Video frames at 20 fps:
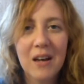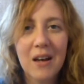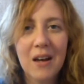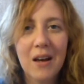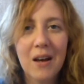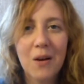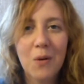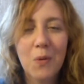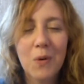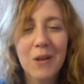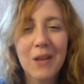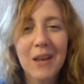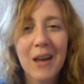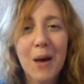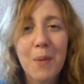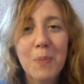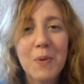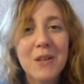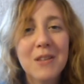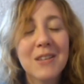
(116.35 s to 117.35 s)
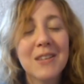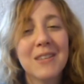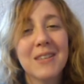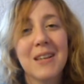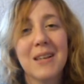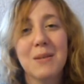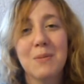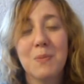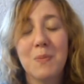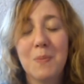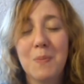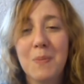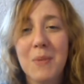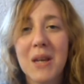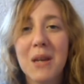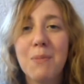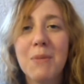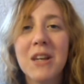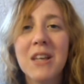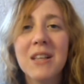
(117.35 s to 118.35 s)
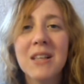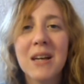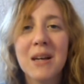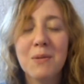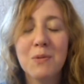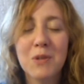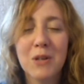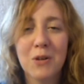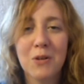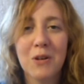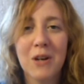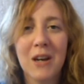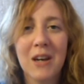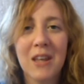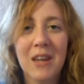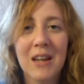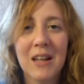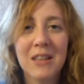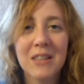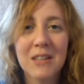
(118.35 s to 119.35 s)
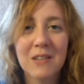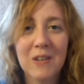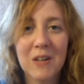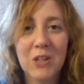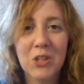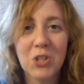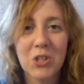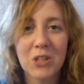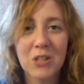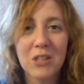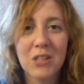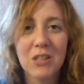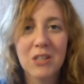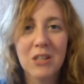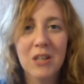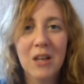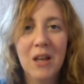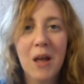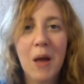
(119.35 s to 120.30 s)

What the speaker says: And what happens is that many times you're gonna need alterations.